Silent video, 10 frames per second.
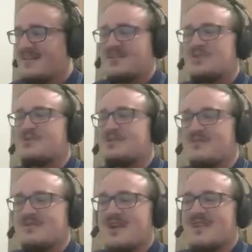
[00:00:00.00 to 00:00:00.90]
Did you see
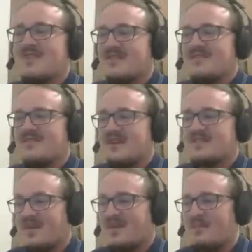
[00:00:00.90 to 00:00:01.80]
me driving in
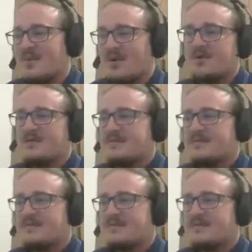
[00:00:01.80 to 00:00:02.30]
reverse like a pro?